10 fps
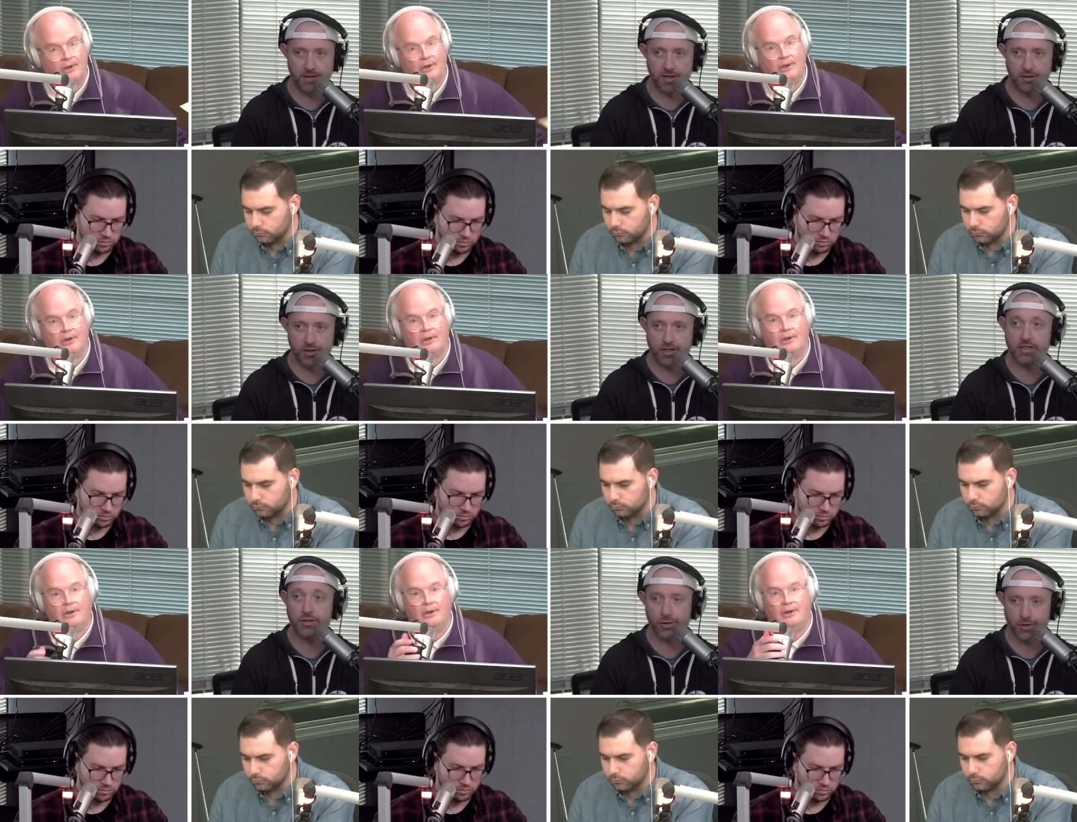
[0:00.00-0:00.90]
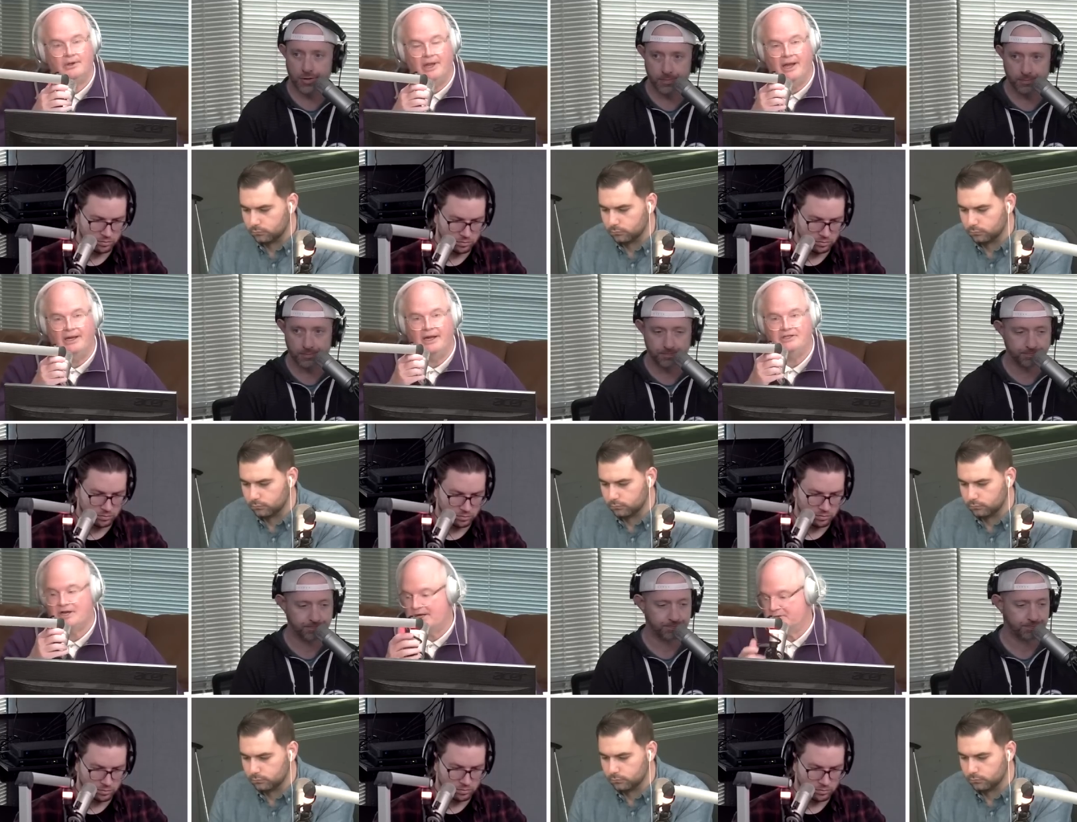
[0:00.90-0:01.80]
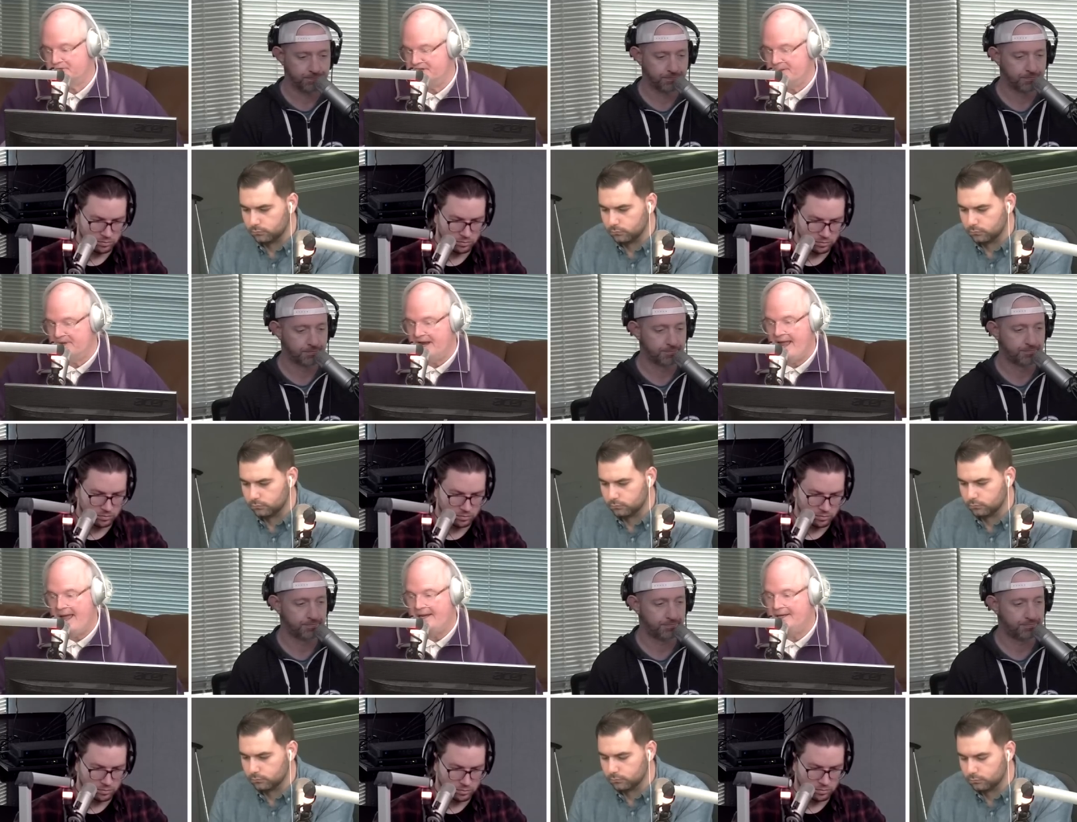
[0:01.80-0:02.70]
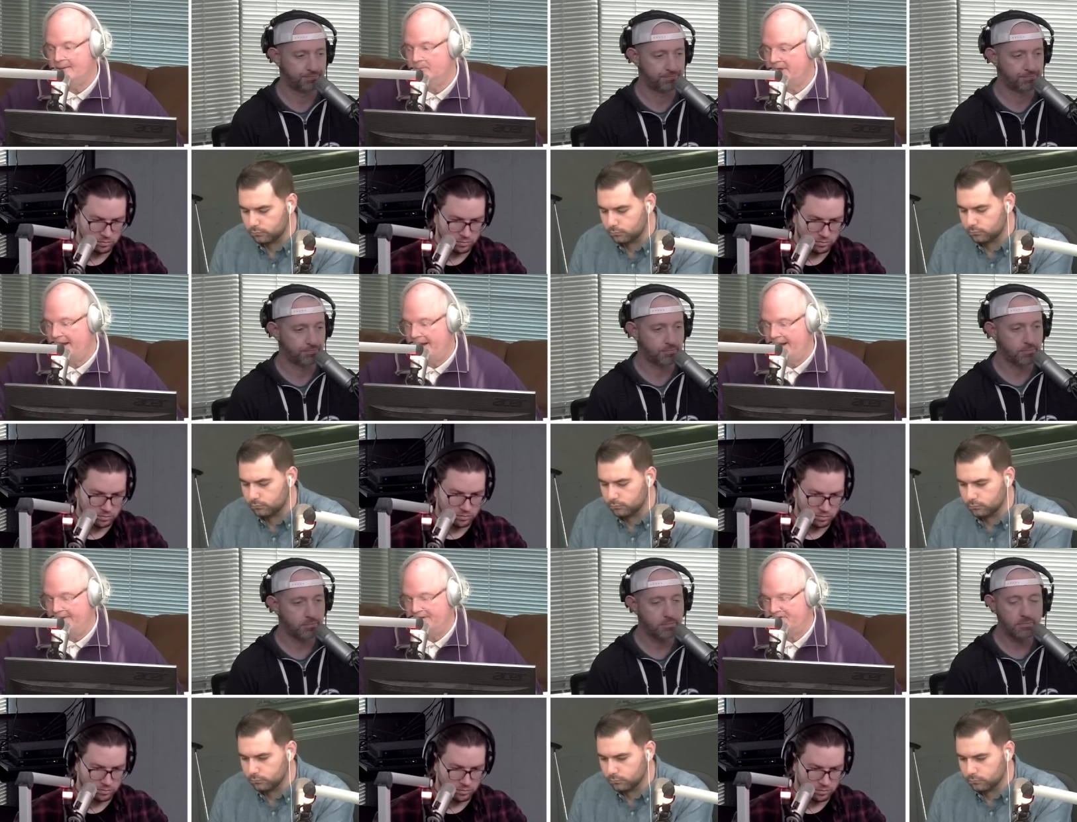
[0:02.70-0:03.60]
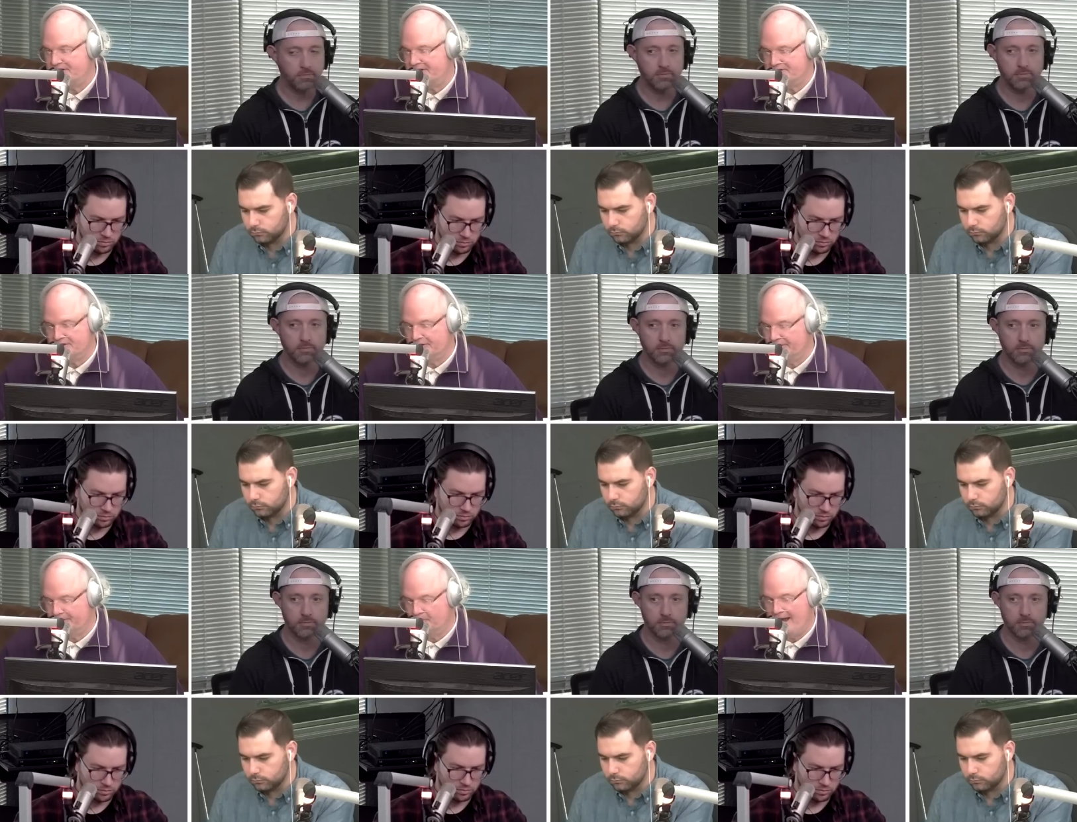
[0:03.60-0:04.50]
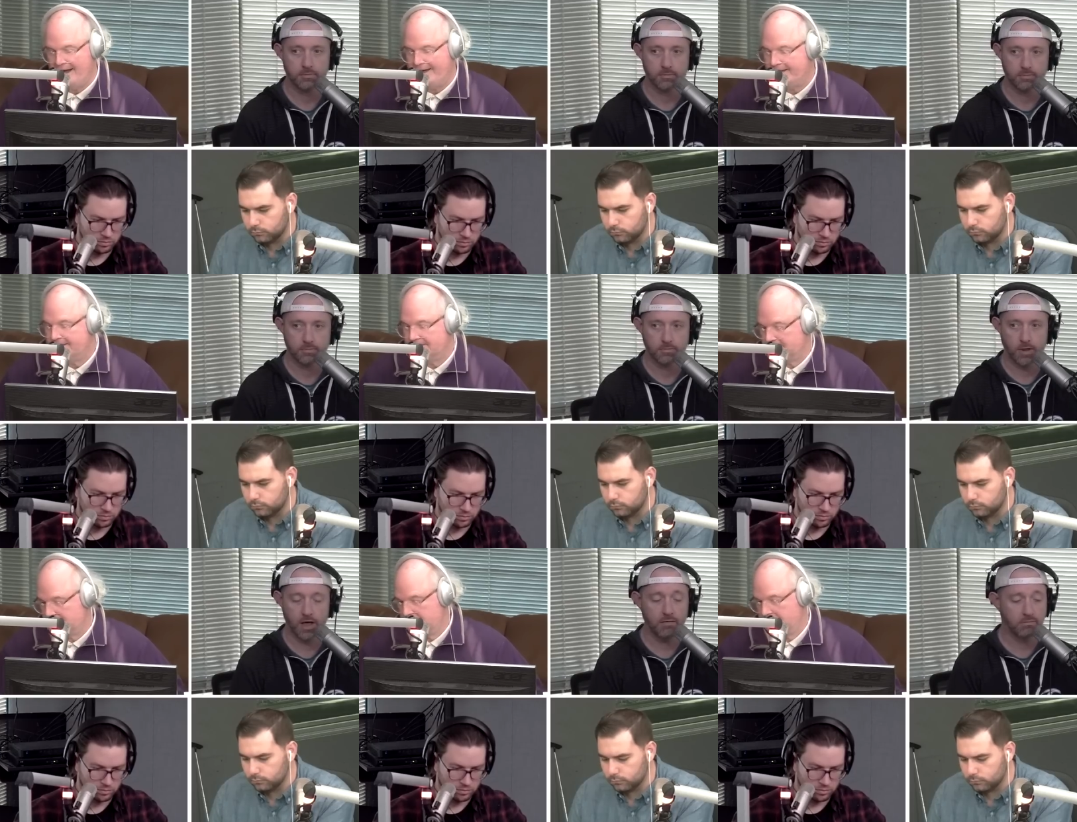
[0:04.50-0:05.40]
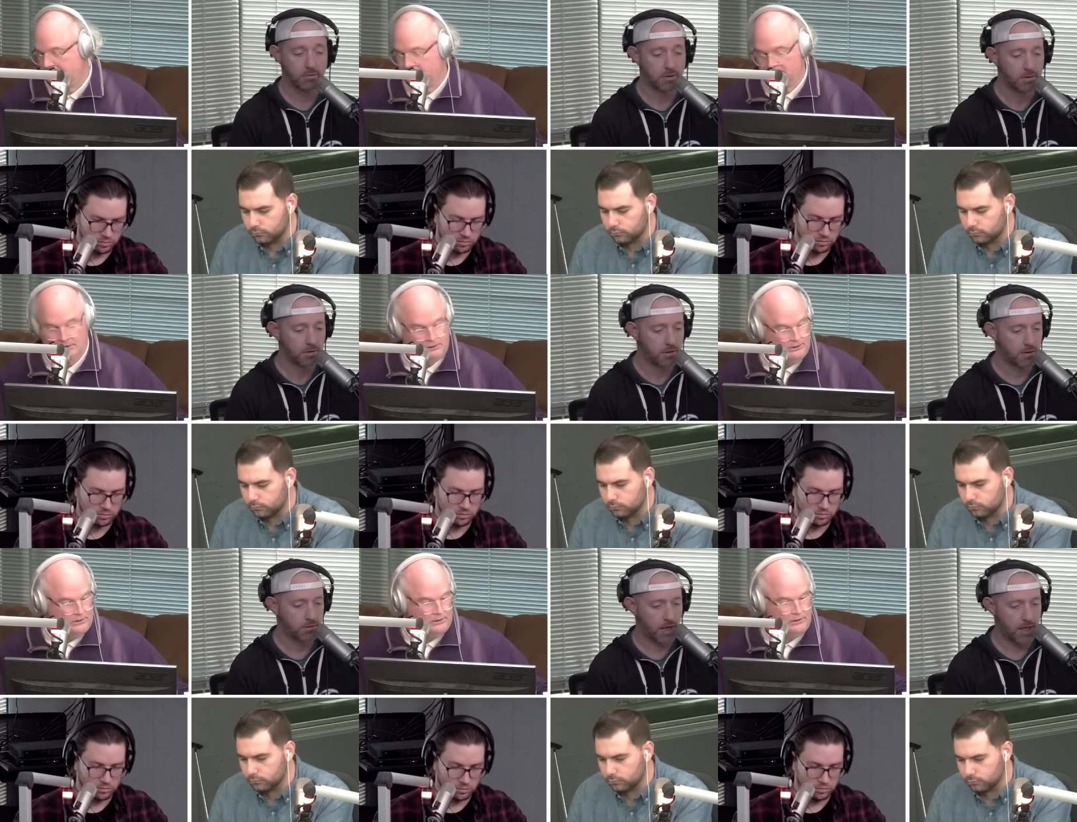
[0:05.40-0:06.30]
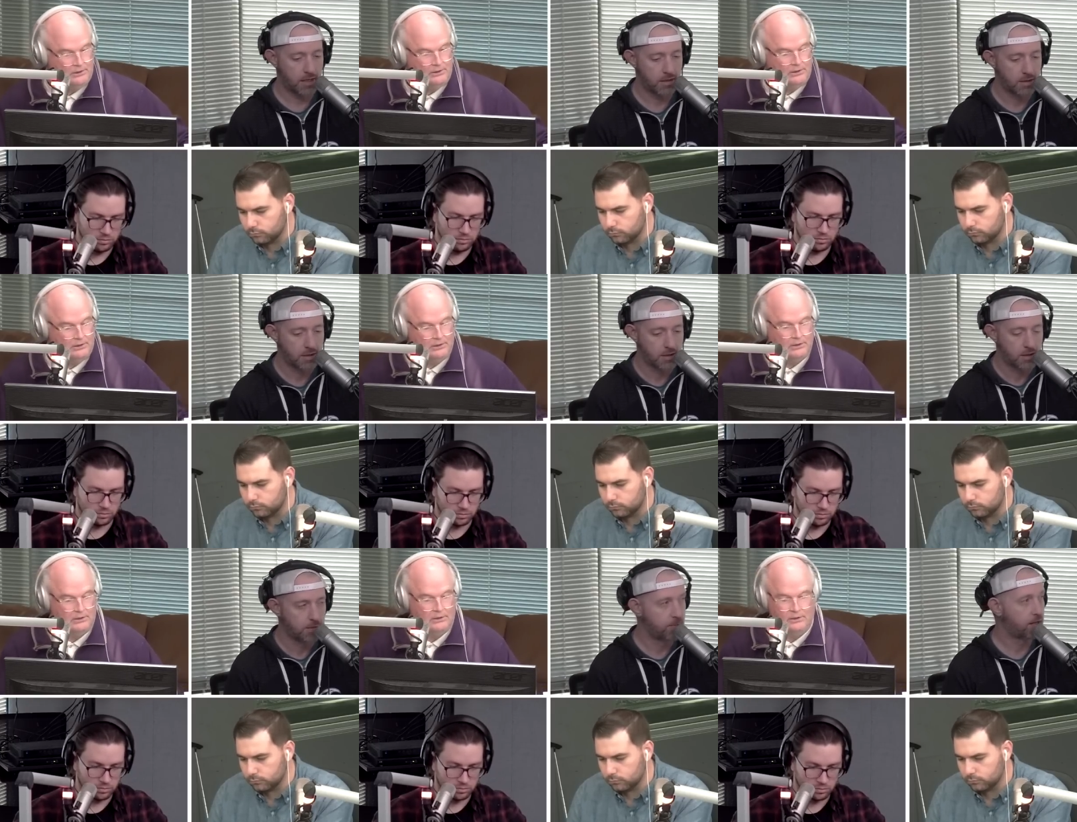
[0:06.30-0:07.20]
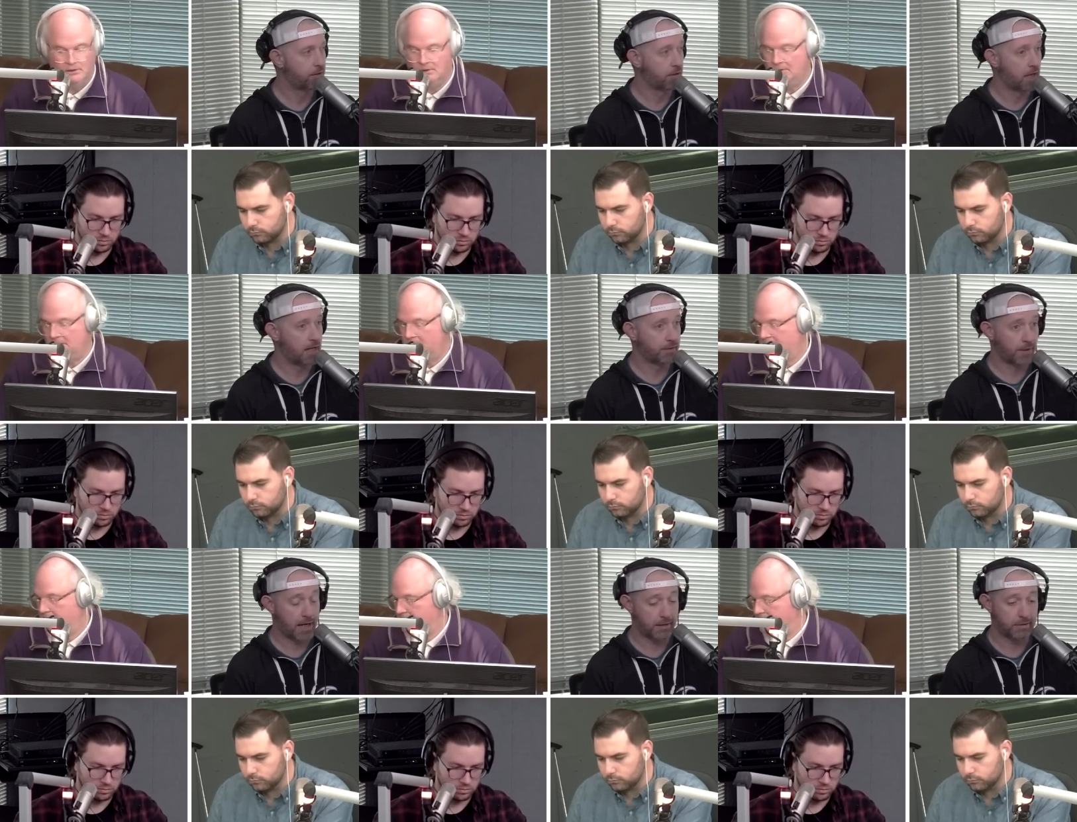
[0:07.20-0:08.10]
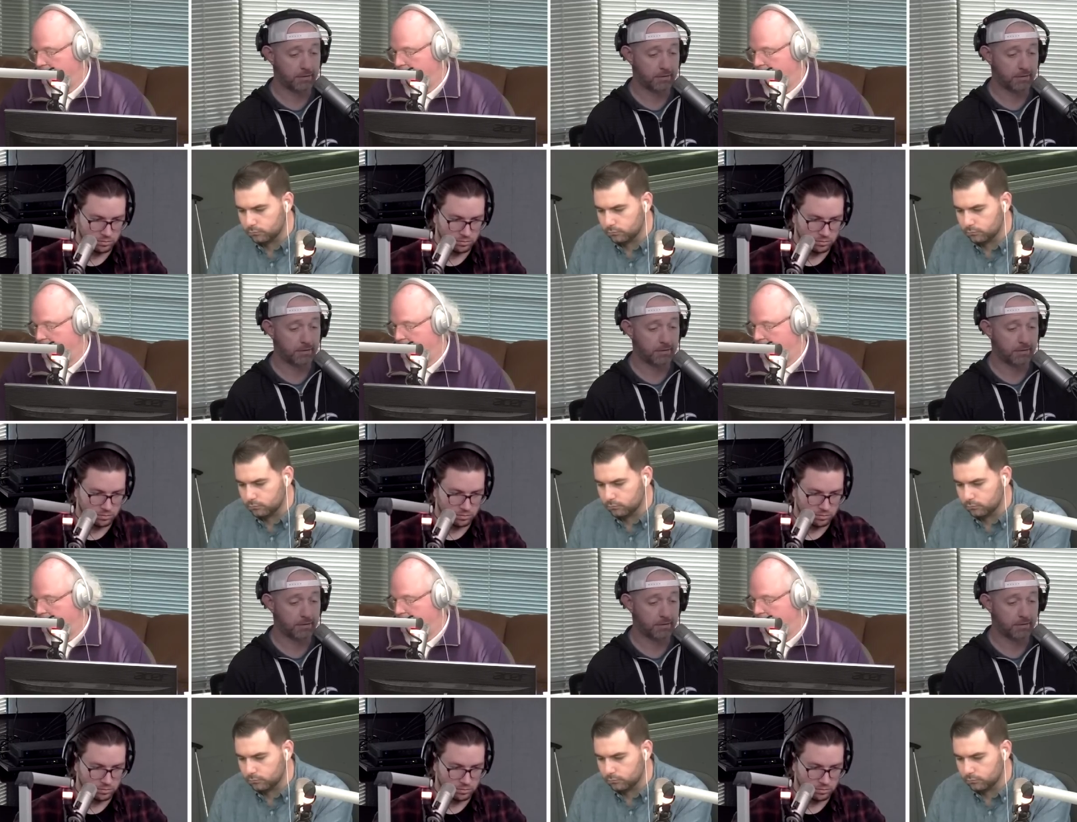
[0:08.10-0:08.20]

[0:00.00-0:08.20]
Speaker 1: uh, just insurance.
Speaker 2: Yeah, and I talked to a team that had him, and they said he's a little erratic. Okay.
Speaker 1: All righty. Hmm better than a lot of erratic.